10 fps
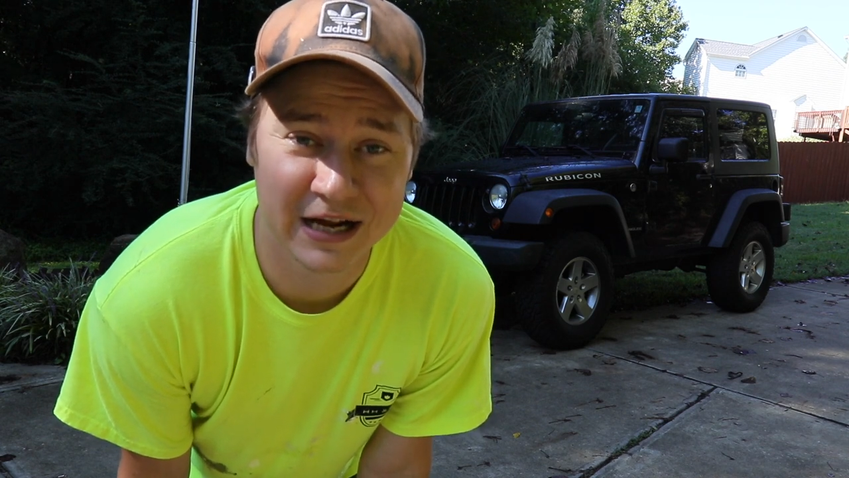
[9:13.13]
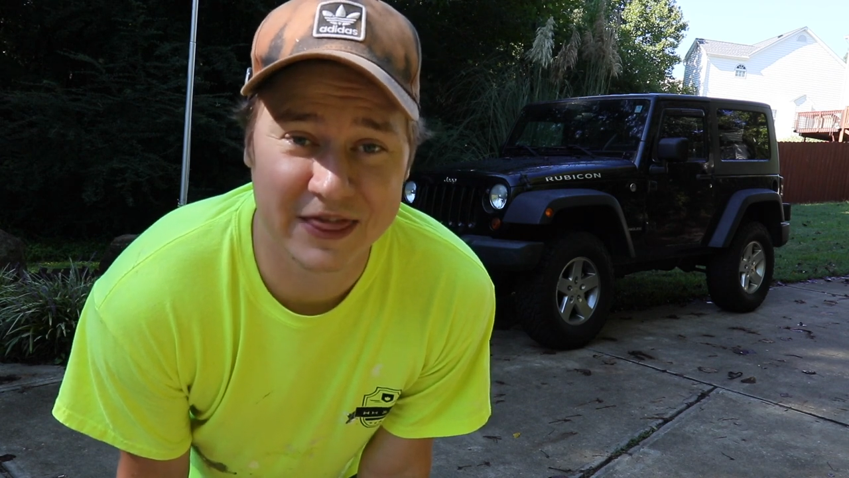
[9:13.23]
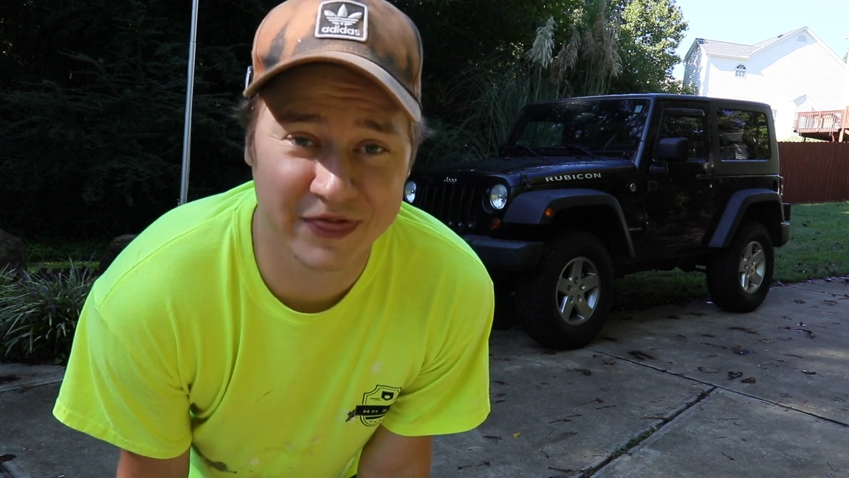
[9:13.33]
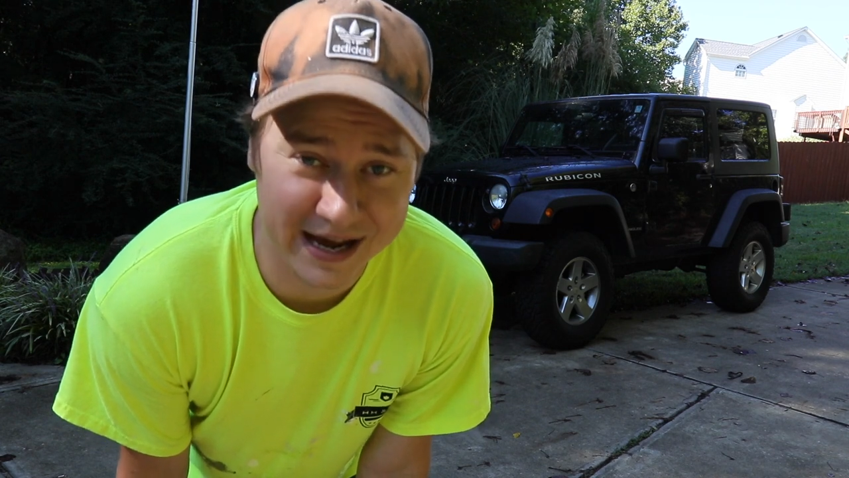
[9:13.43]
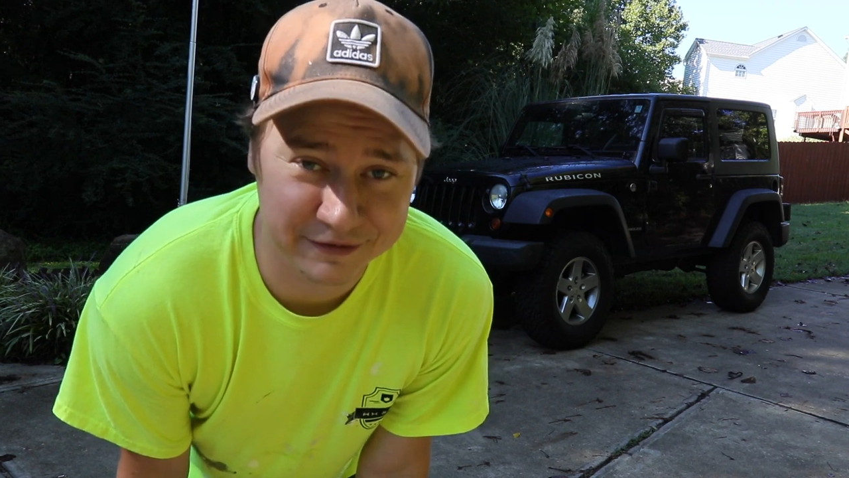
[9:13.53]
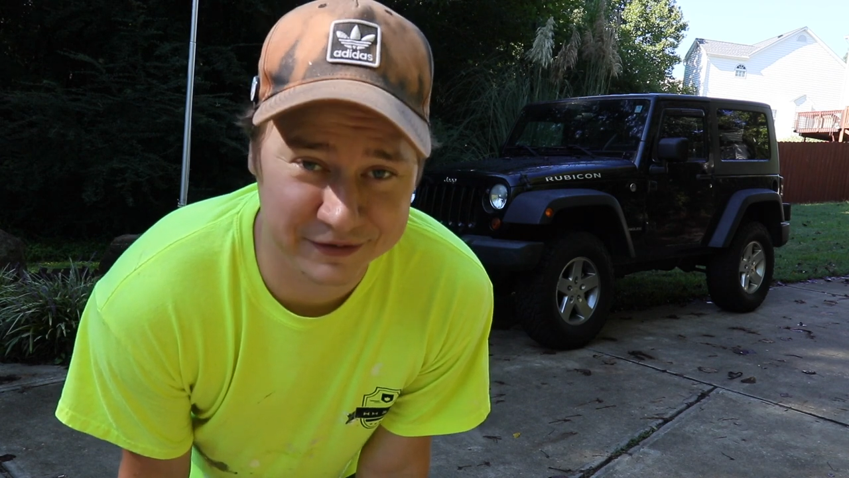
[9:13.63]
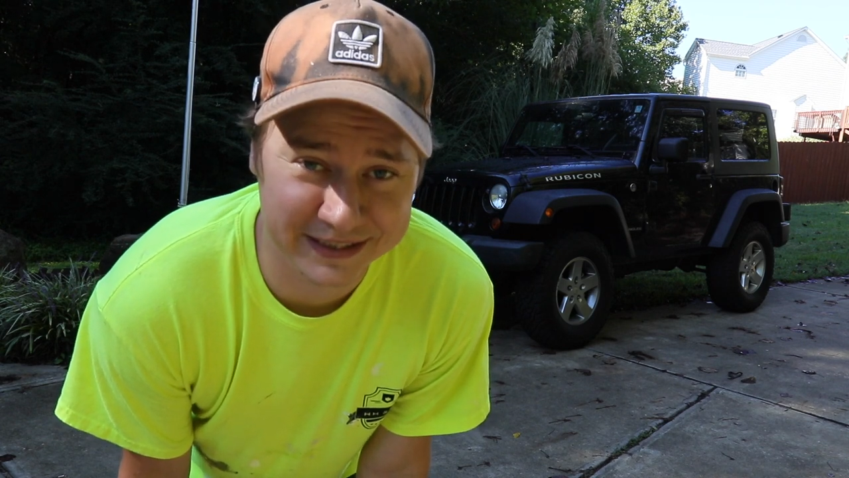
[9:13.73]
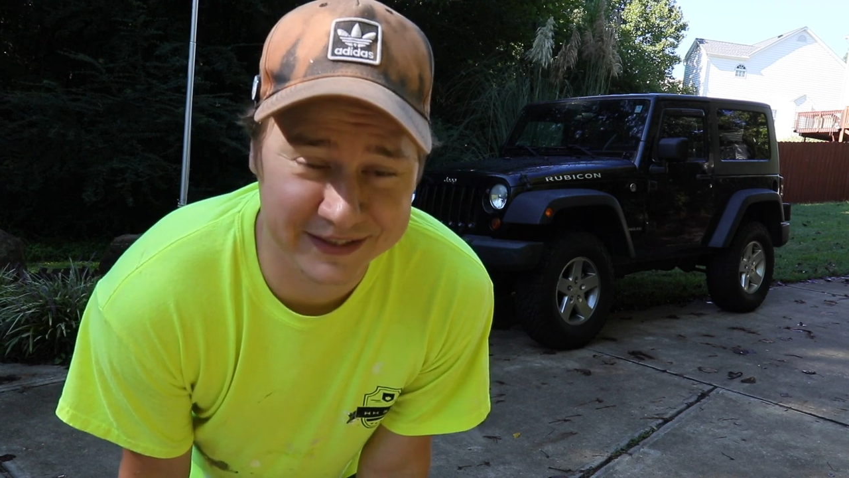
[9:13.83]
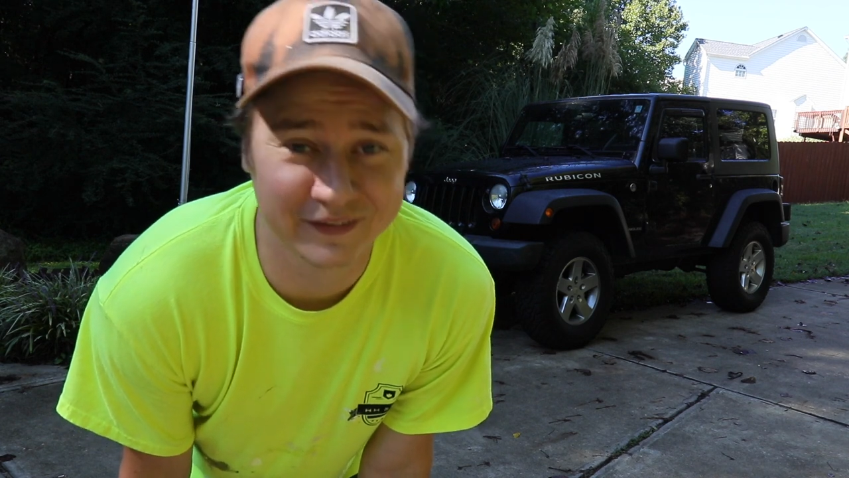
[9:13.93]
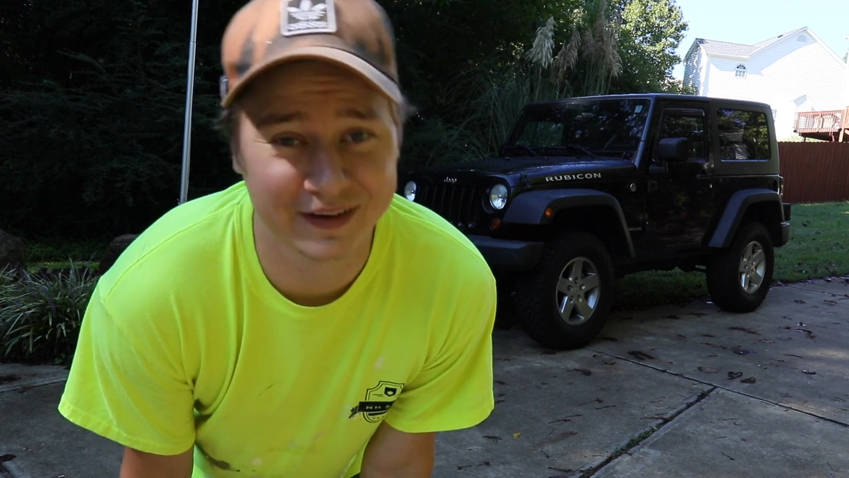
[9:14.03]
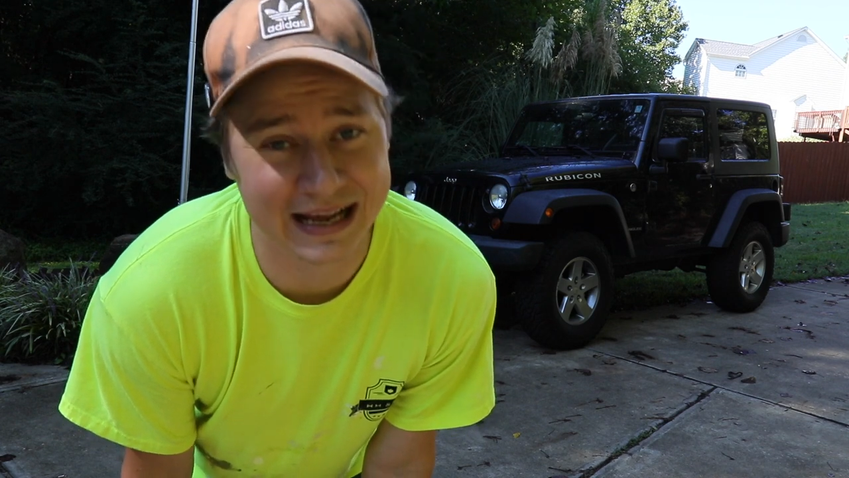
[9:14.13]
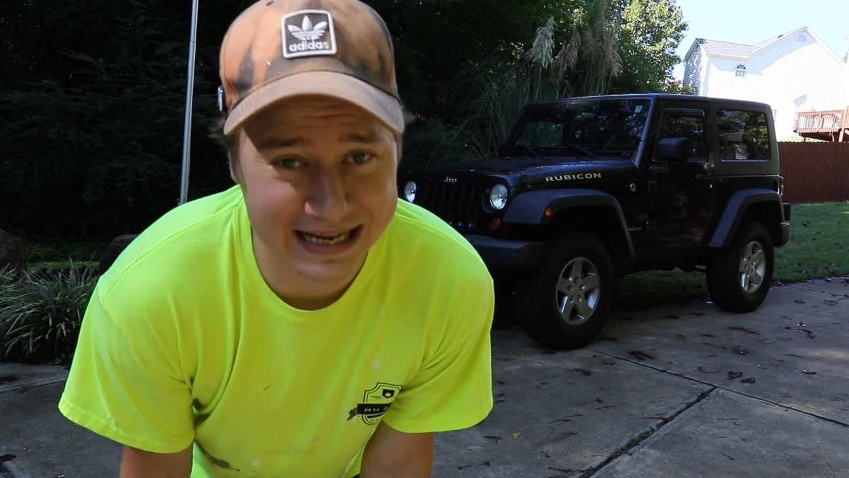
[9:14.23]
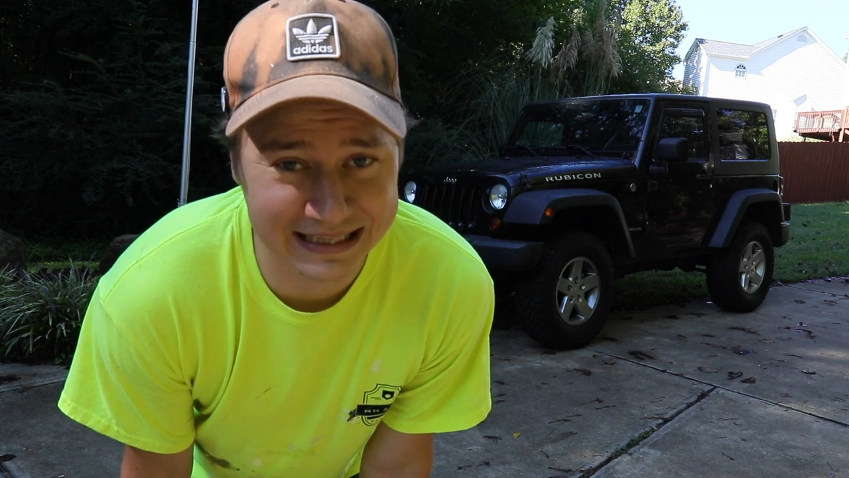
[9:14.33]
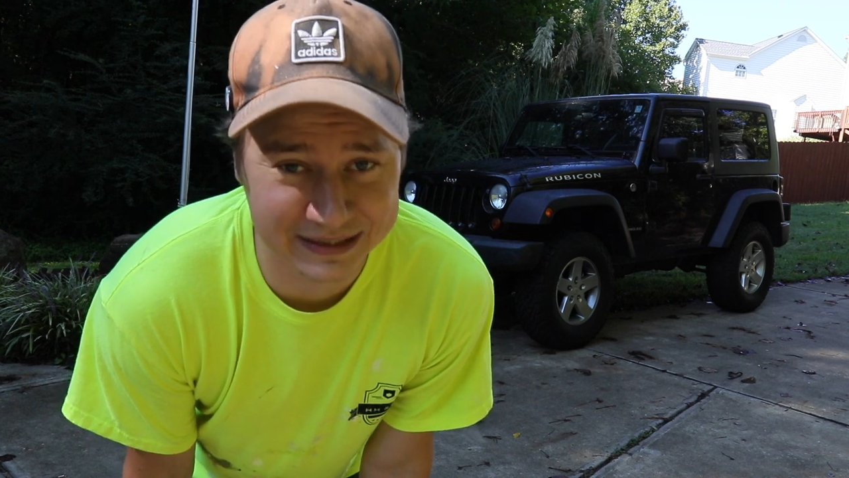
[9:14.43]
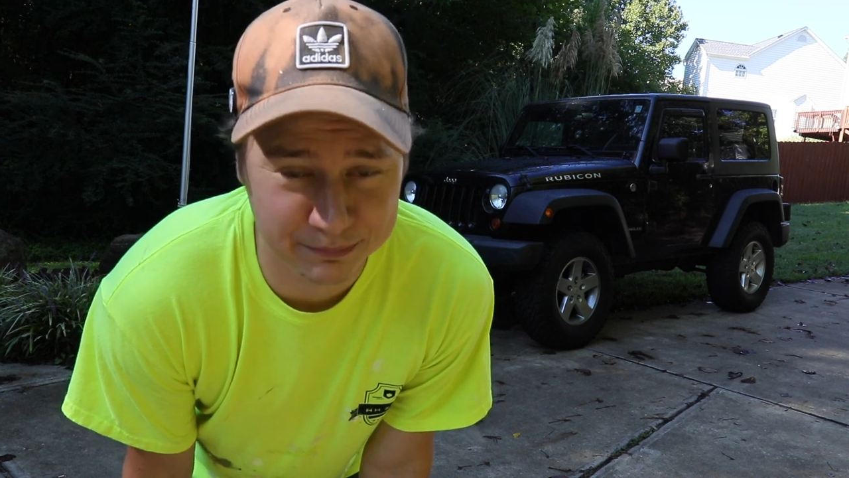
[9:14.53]
that vehicle
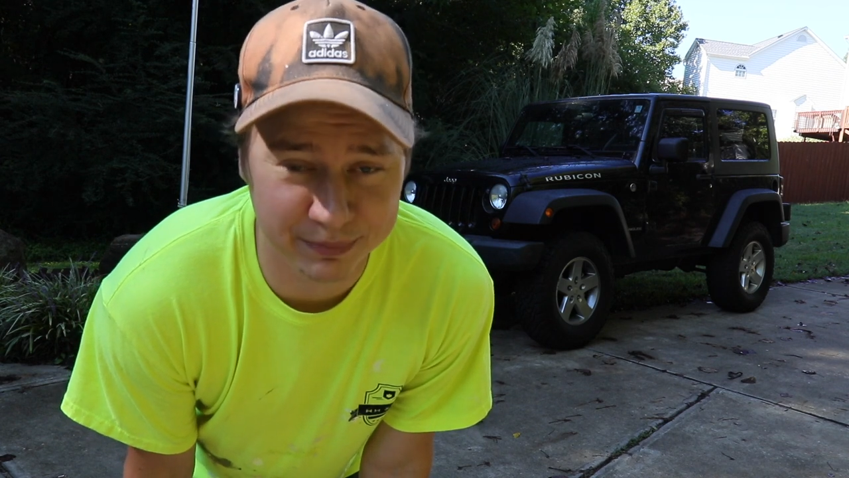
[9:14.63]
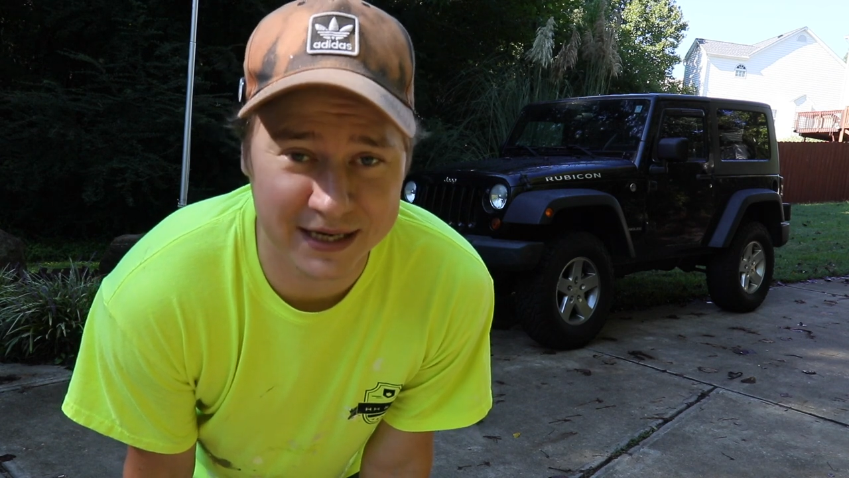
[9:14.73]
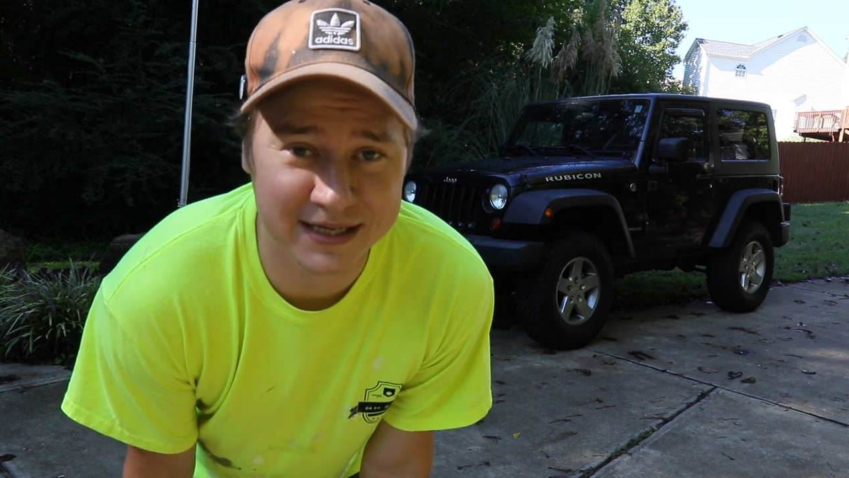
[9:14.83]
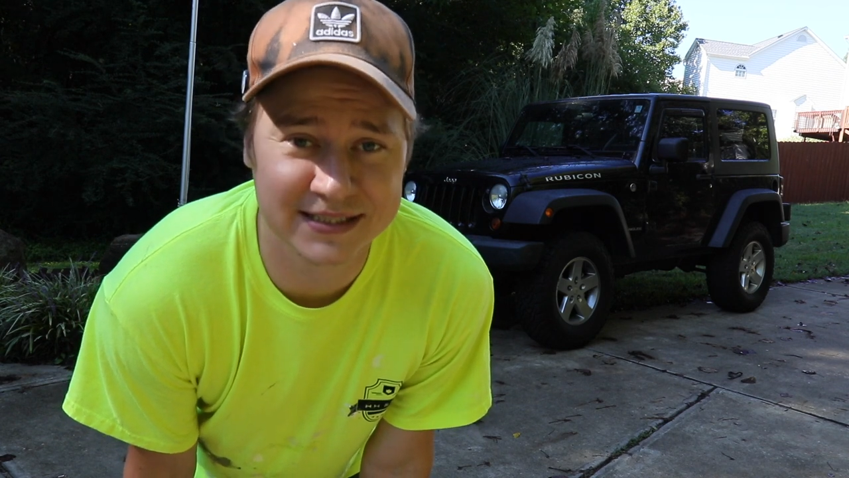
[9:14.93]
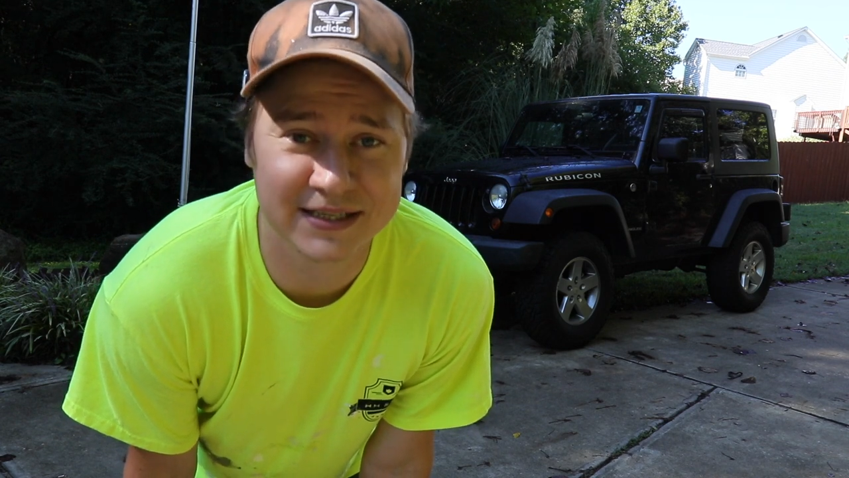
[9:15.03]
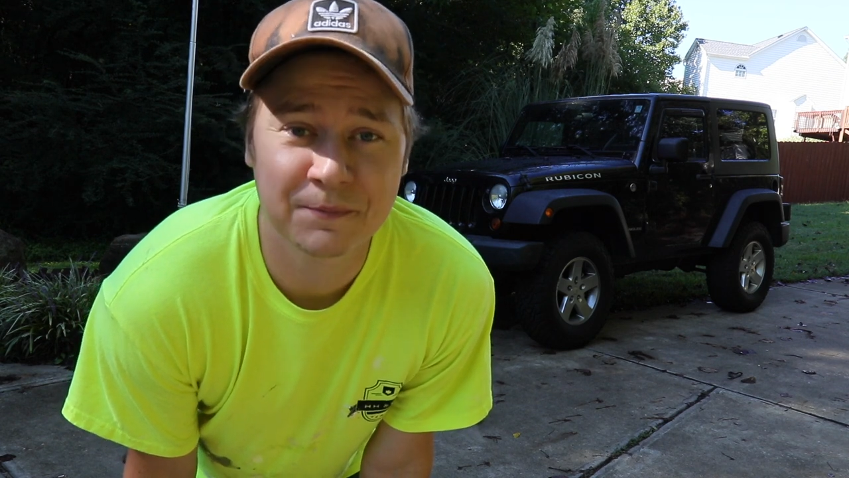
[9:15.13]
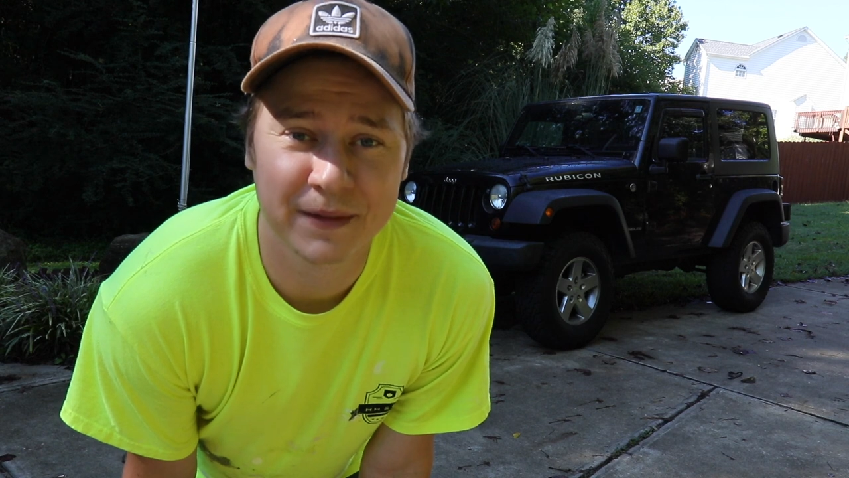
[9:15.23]
and the bus,